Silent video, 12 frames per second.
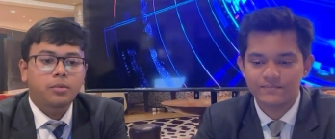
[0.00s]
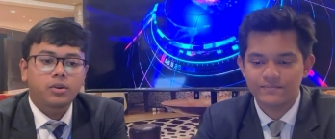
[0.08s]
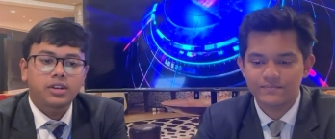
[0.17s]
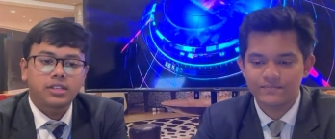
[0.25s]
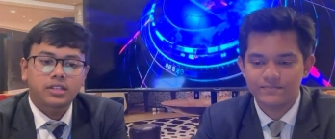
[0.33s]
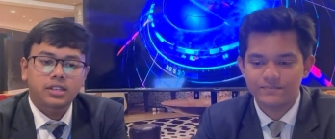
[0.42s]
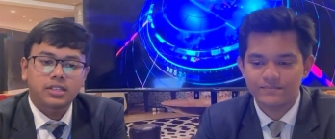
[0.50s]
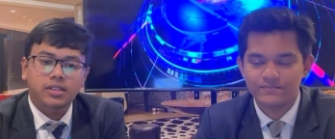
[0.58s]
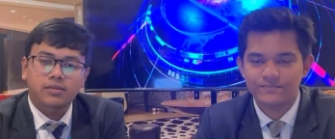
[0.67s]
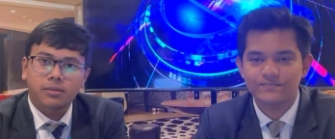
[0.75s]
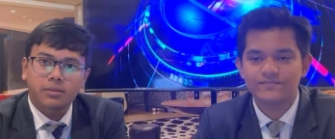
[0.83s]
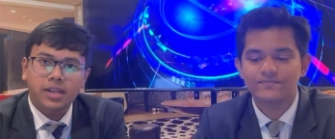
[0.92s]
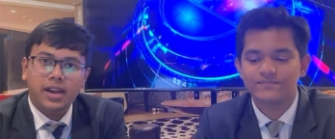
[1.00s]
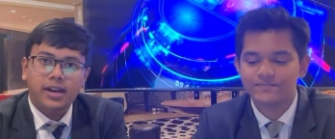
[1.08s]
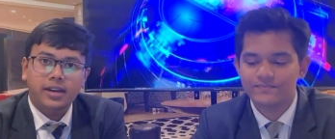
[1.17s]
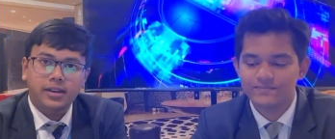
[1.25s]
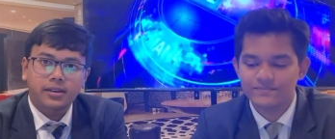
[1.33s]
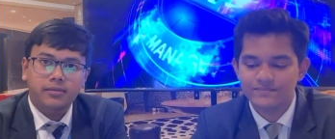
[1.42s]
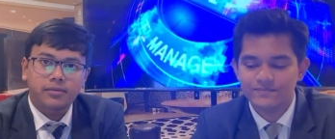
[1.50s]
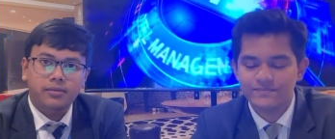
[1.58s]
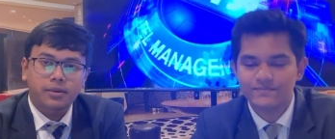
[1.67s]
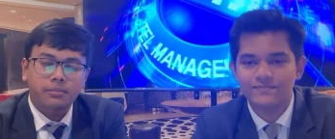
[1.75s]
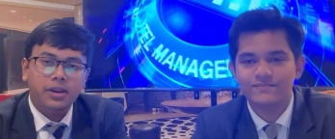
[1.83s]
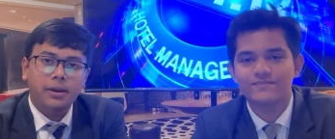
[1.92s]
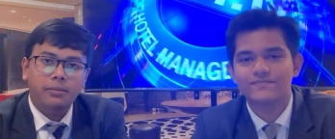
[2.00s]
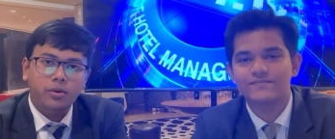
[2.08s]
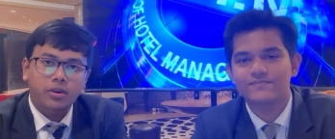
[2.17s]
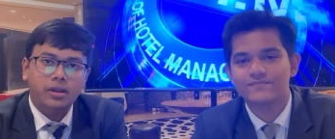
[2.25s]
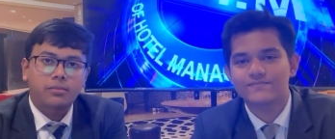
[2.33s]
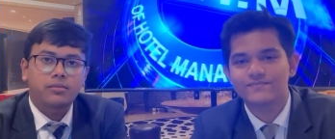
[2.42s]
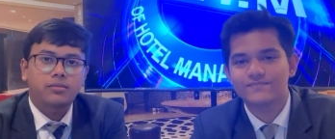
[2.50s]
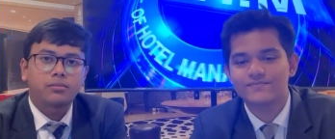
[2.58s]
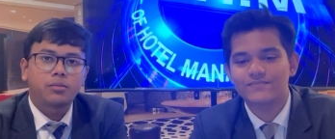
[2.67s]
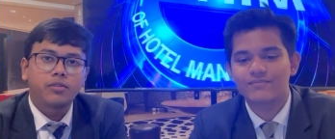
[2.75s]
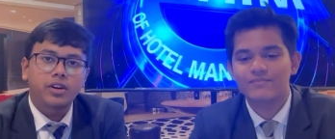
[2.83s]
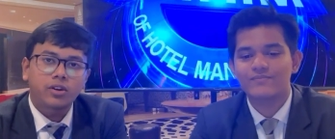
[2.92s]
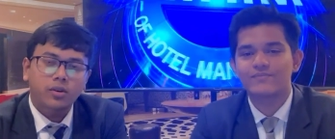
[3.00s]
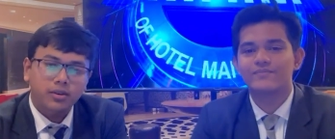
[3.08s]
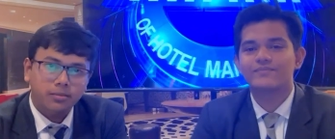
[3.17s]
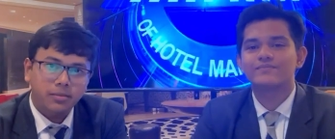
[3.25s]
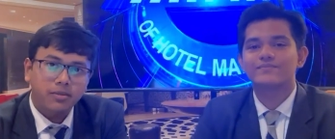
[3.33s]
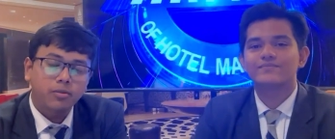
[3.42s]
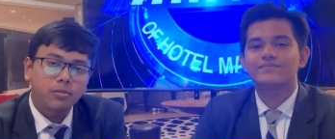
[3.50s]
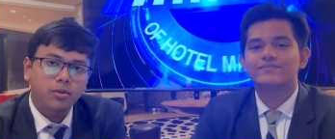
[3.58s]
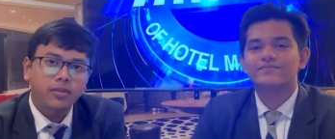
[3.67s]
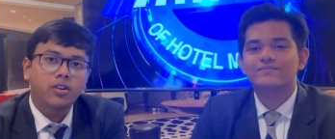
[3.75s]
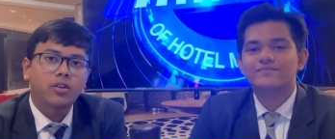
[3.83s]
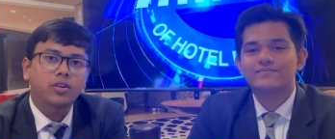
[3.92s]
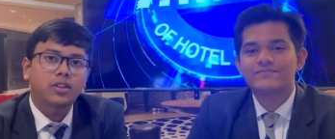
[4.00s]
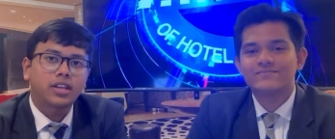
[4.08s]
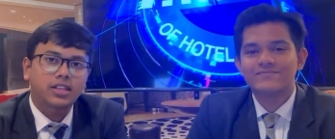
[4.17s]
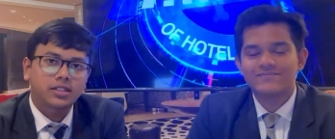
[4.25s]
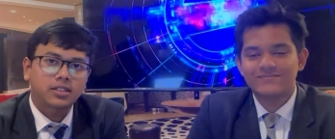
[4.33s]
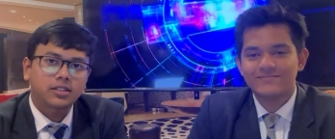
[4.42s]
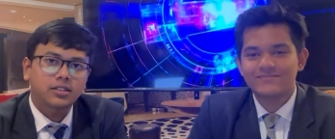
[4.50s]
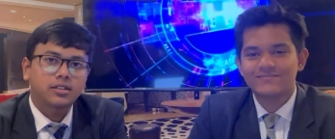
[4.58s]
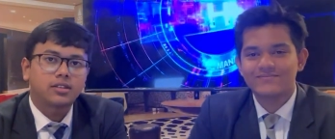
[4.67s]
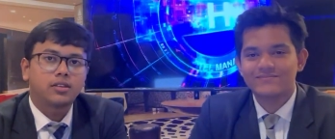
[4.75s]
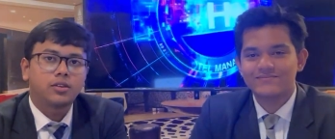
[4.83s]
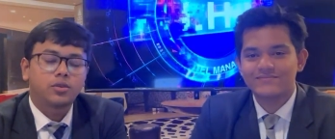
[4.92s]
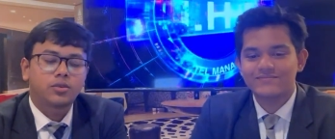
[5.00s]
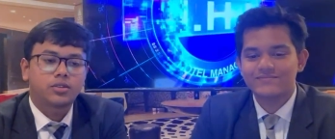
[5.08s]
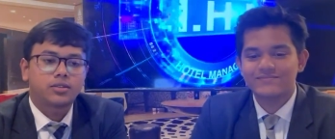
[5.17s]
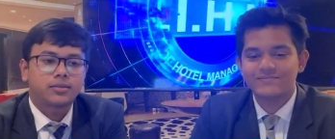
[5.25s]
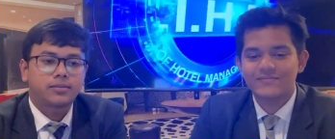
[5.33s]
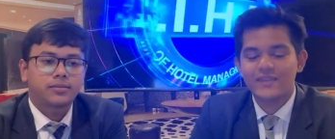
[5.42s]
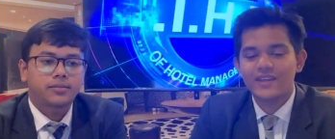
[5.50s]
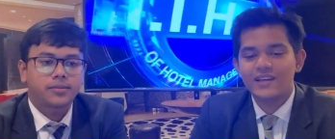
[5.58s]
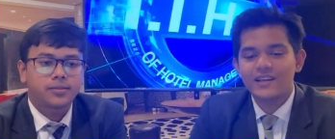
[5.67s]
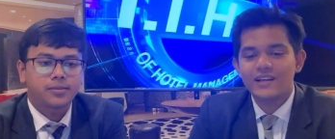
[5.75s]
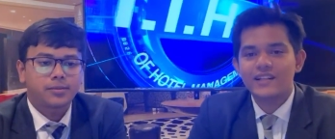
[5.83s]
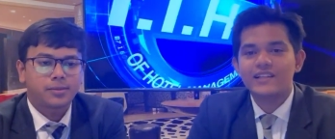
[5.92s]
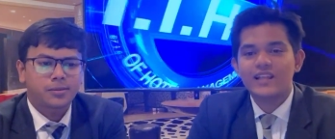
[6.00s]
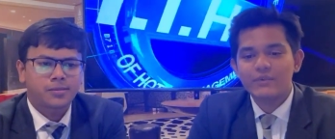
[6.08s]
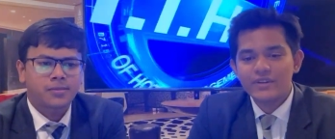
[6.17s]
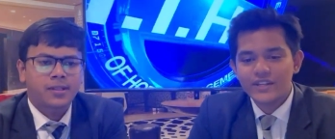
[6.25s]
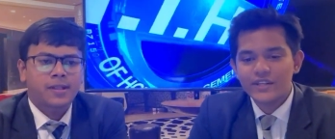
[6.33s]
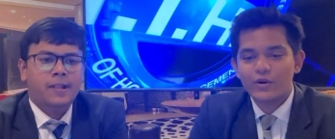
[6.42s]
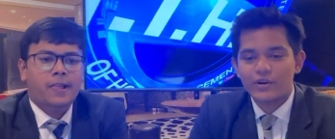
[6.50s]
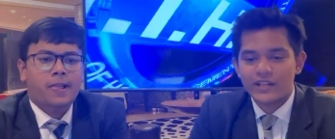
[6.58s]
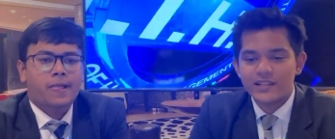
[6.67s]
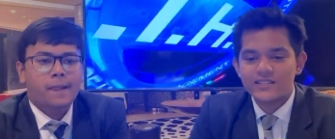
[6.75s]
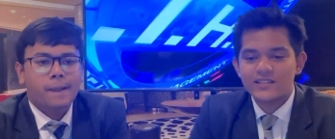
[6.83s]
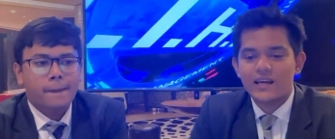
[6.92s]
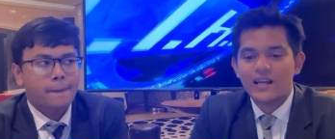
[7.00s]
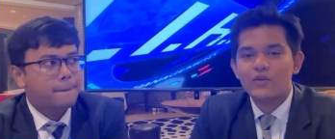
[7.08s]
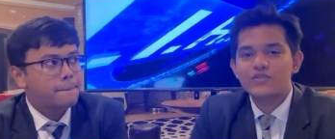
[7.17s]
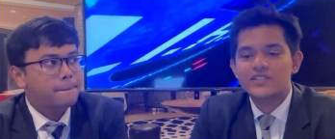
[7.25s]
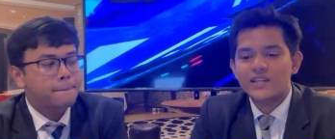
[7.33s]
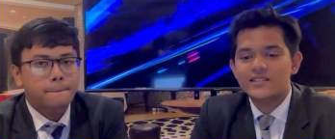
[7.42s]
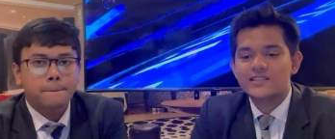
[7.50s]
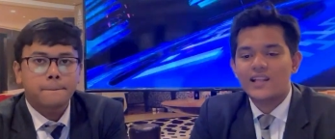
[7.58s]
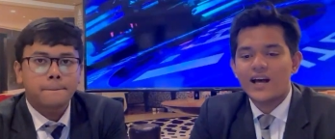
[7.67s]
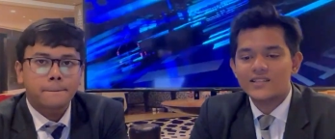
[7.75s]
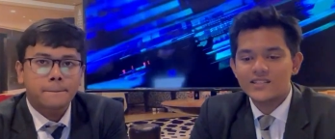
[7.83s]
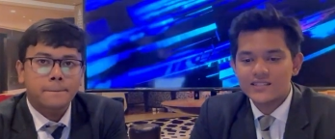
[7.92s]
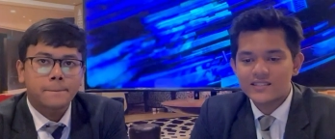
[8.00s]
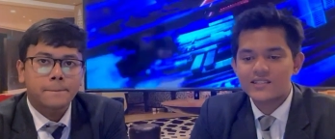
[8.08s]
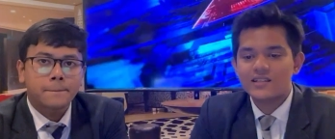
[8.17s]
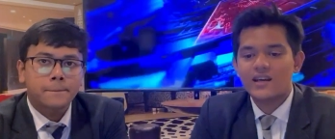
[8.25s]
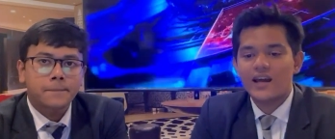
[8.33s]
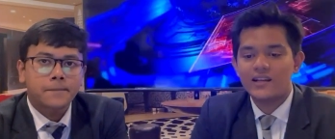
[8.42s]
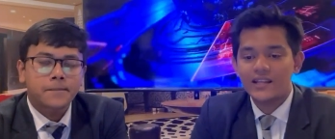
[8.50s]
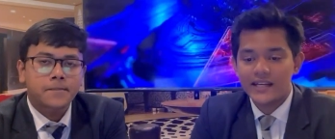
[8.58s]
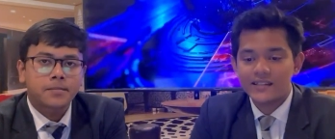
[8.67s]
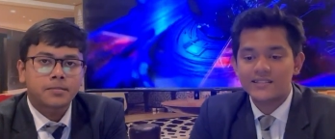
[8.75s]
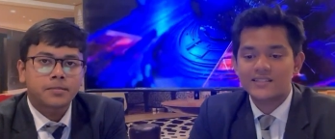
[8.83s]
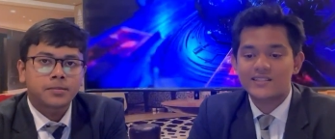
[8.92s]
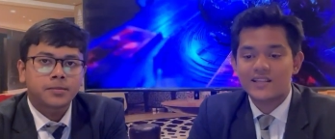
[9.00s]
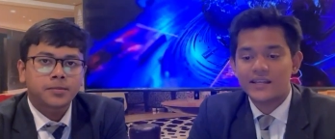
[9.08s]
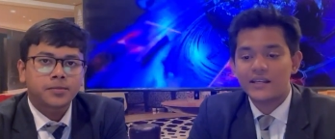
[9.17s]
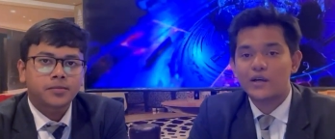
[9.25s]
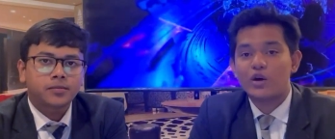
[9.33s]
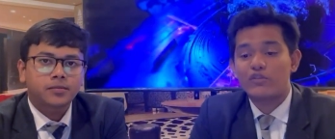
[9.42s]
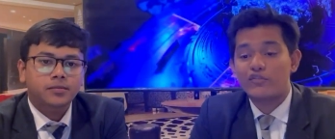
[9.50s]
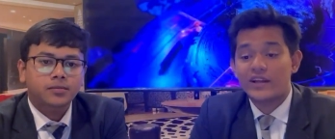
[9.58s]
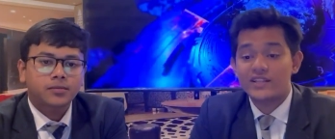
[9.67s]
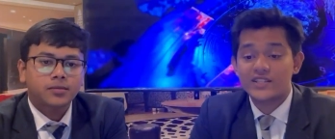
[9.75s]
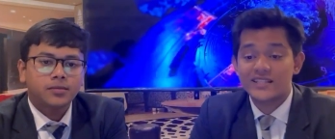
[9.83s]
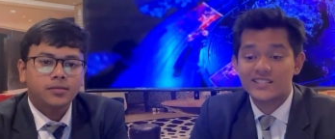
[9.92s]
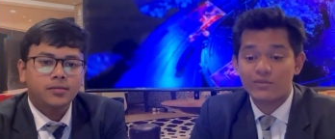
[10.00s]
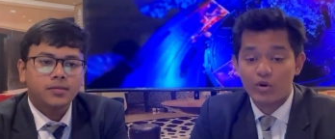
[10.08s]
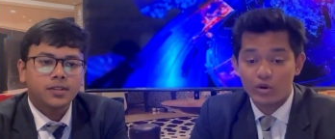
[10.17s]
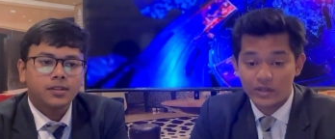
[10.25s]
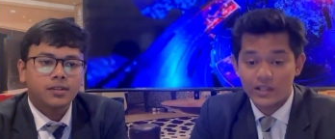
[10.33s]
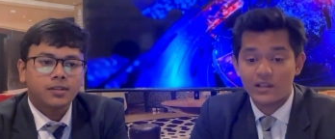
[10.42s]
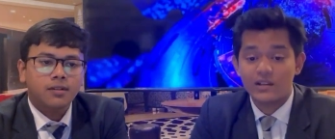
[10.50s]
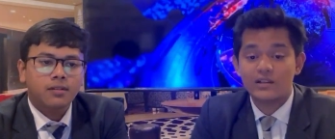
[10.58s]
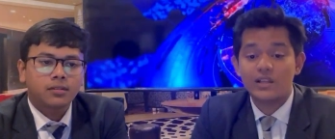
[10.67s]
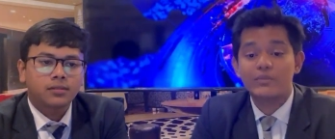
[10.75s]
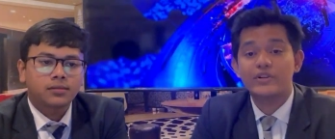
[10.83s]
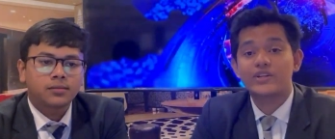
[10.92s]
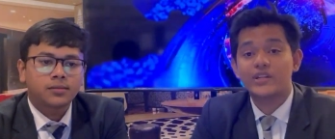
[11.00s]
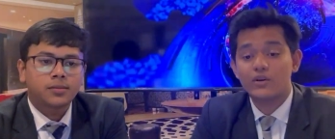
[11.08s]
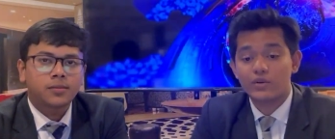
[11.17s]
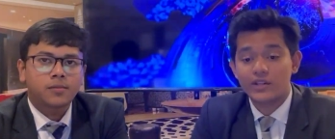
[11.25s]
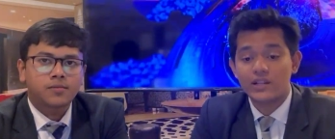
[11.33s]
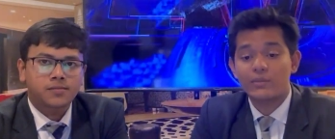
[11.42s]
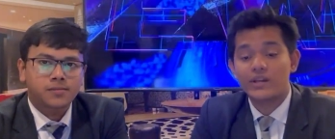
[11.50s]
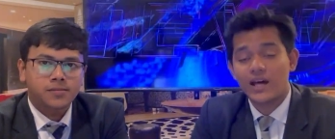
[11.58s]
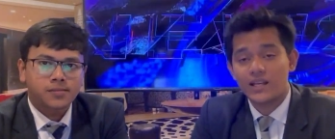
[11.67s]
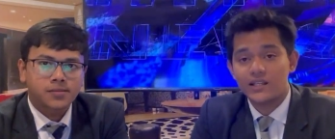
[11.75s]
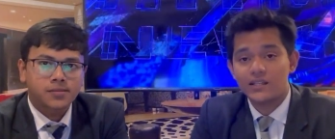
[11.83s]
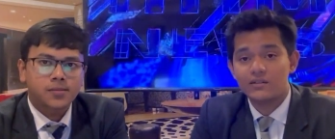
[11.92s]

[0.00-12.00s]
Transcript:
Speaker 1: more destinations will be added from time to time. Moving, to, moving on to the next news.
Speaker 2: Lemon Tree Hotels announced its largest and latest signing of a franchised hotel, Lemon Tree Hotel Manali,